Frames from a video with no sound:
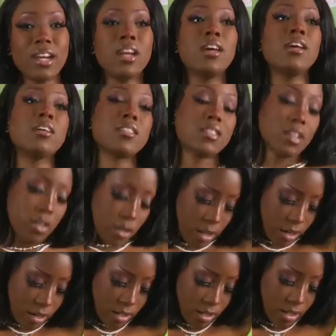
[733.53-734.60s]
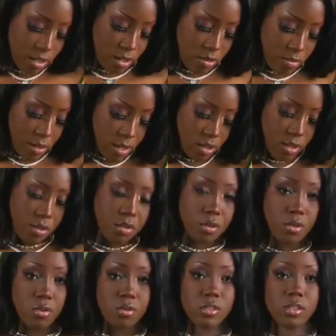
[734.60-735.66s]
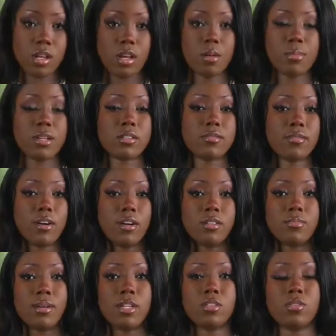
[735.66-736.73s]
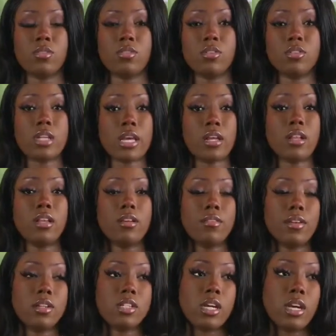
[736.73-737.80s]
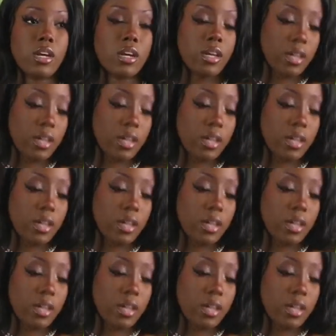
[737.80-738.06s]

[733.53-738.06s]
so it is a little bit loose as far as my shoulders and cleavage area.